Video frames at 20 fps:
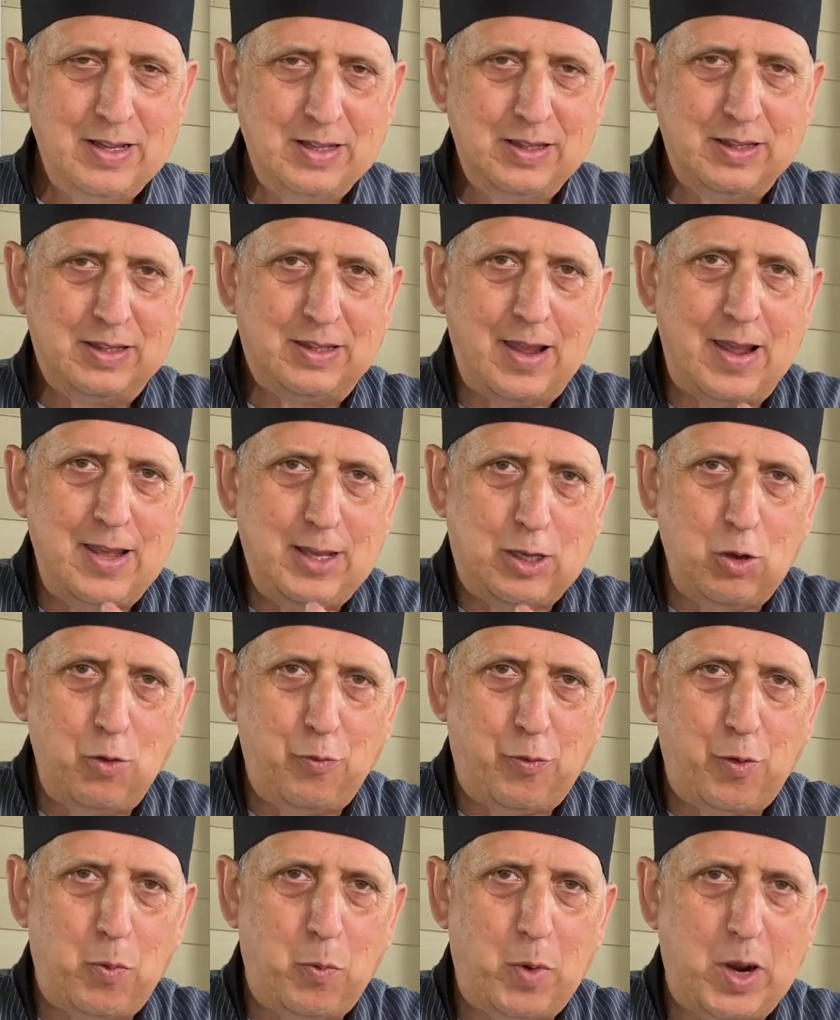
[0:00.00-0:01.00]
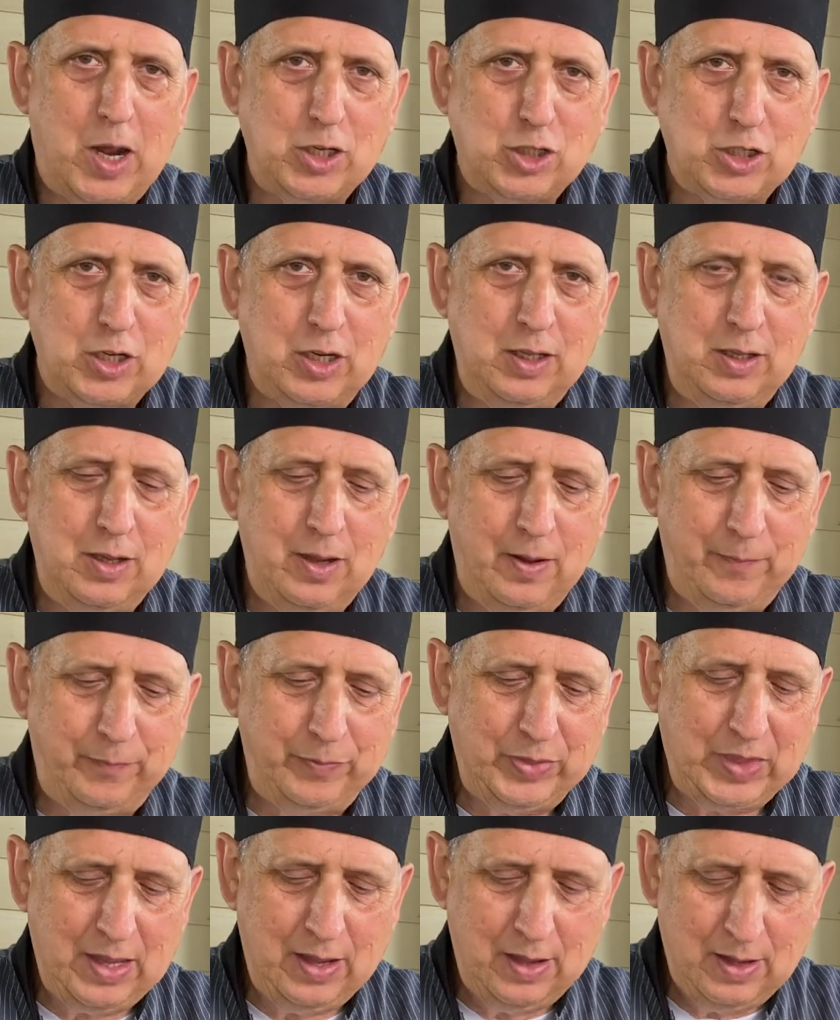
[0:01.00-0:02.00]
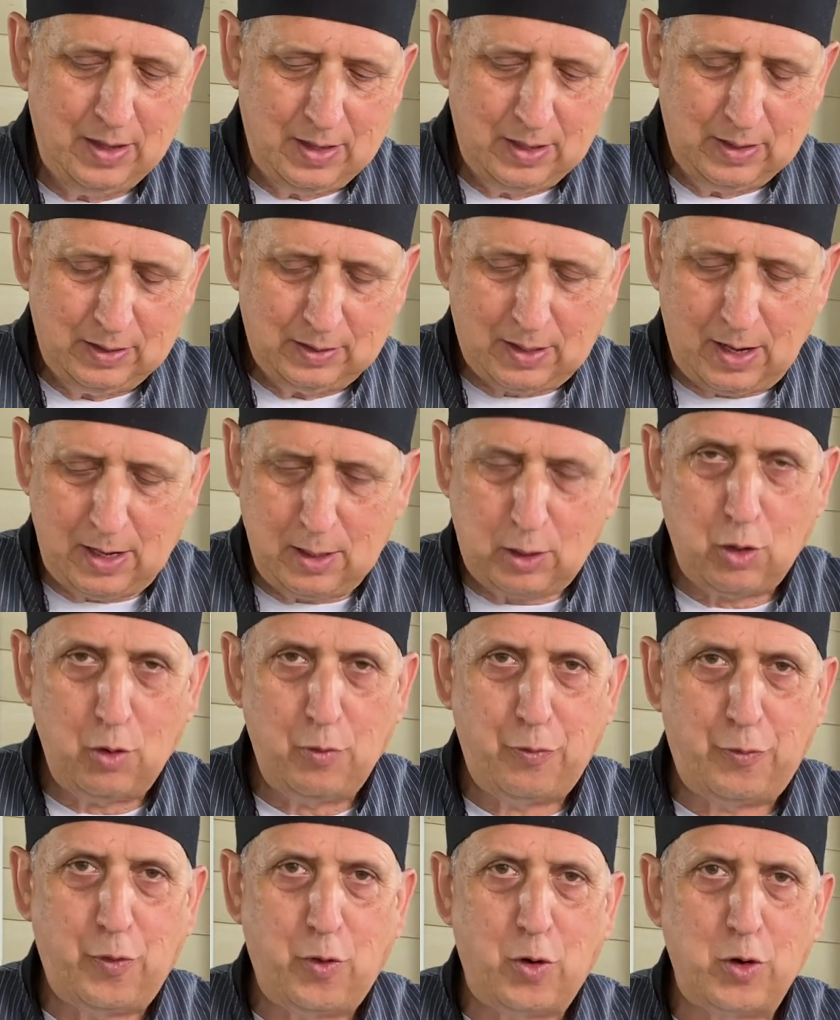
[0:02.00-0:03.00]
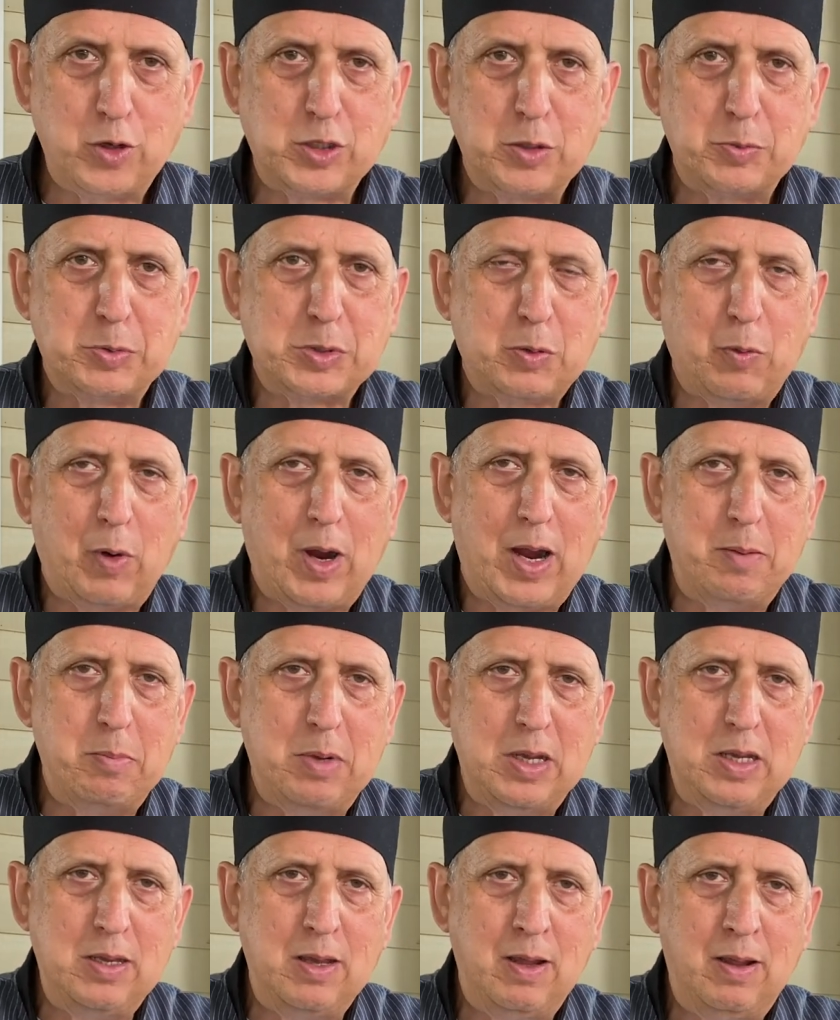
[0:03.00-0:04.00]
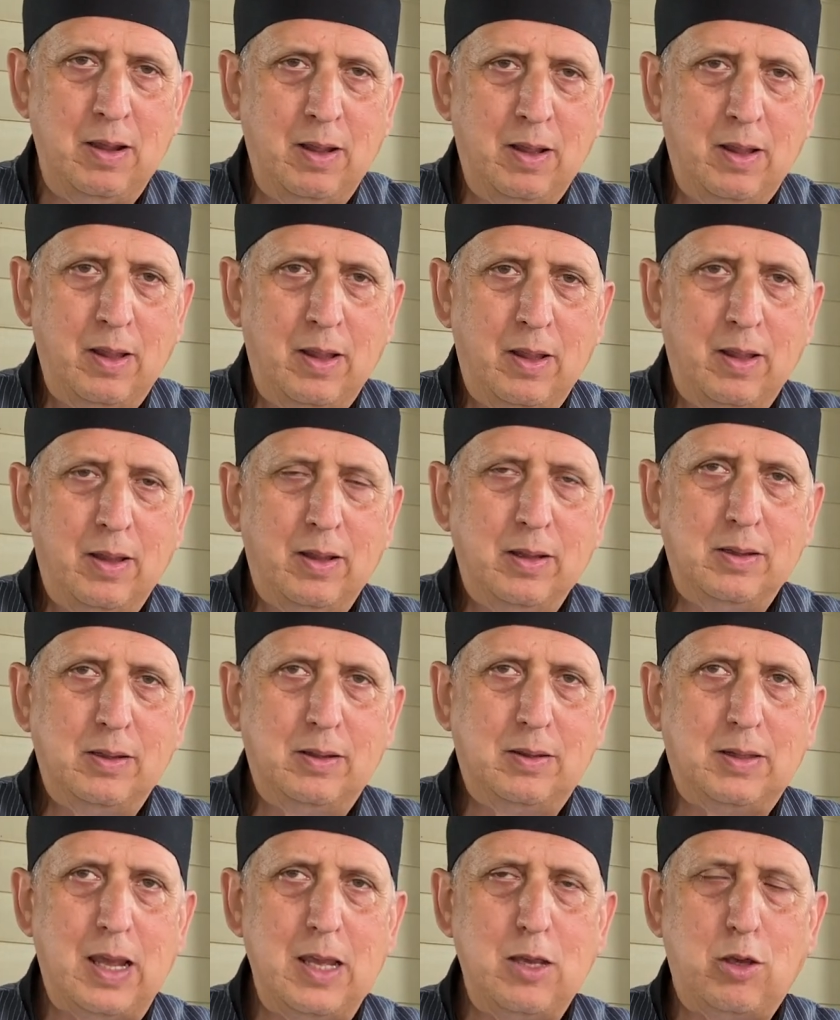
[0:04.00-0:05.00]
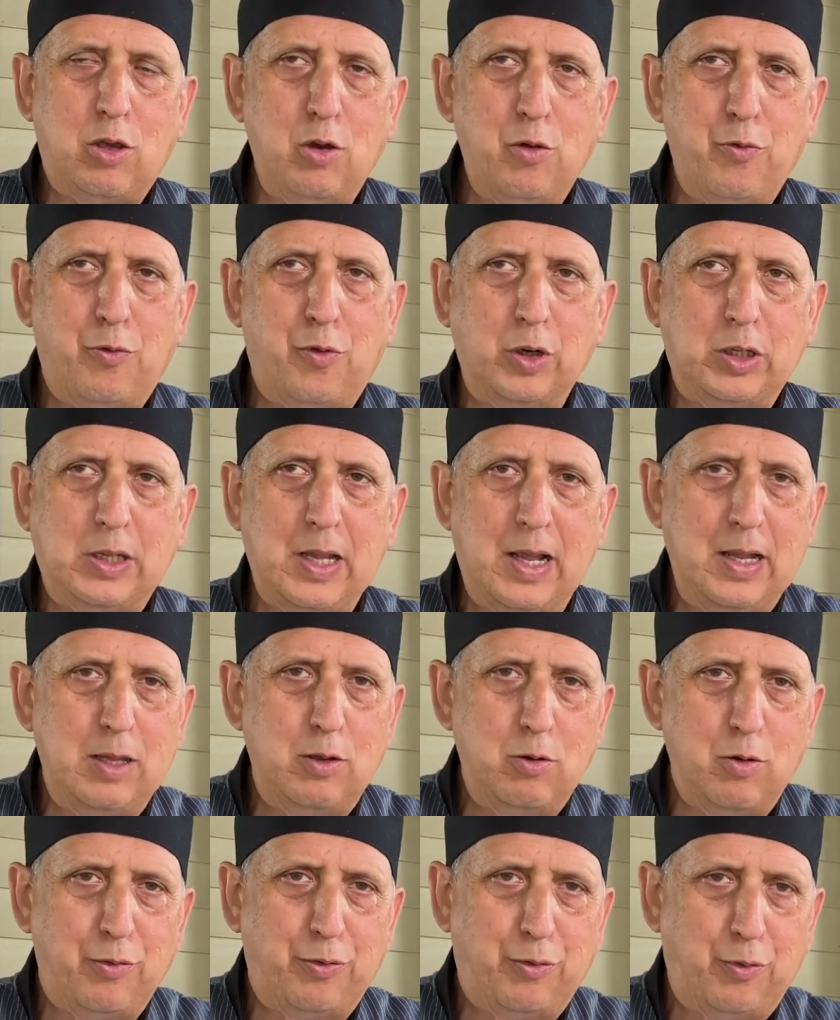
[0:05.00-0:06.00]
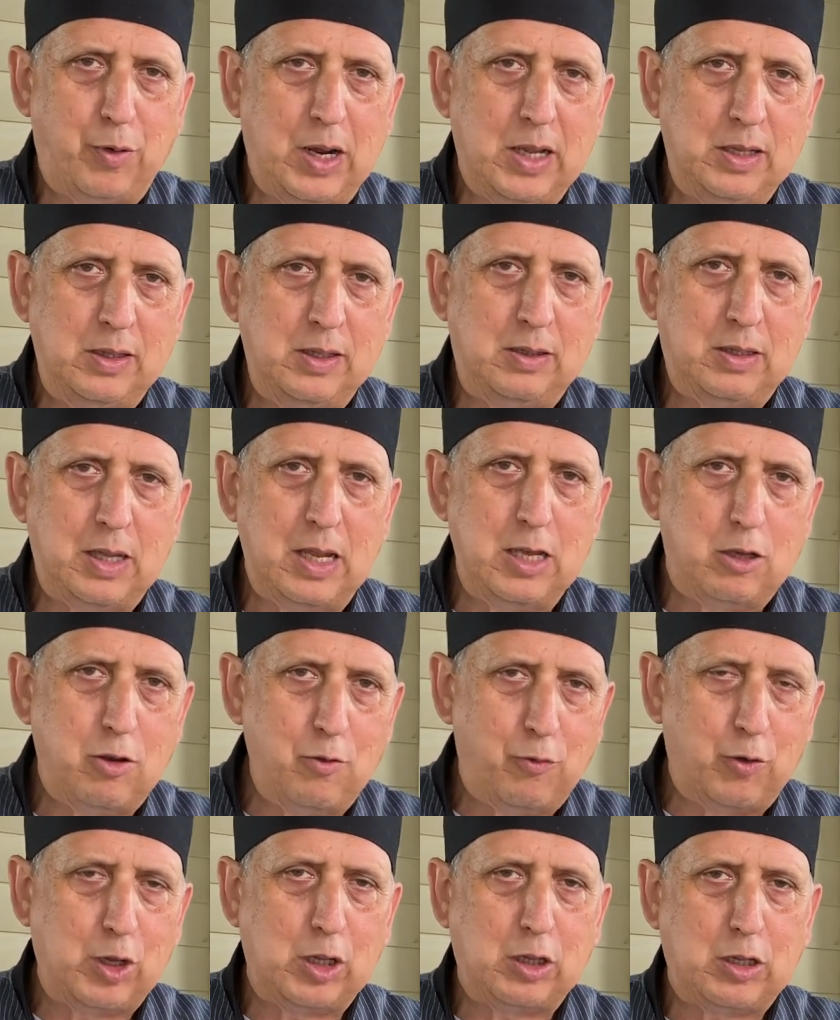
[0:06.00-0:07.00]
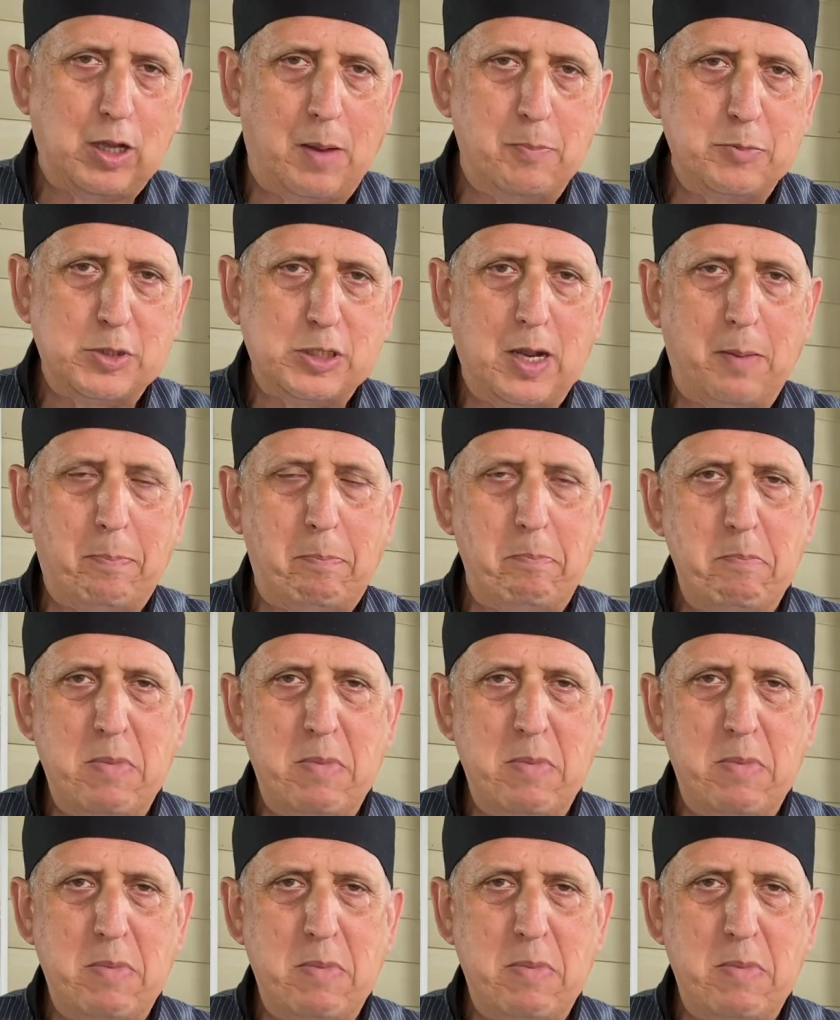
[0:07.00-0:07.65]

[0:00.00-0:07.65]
Thank you for watching. Thank you for subscribing. Thank you for telling your friend. Thank you for the thumbs up.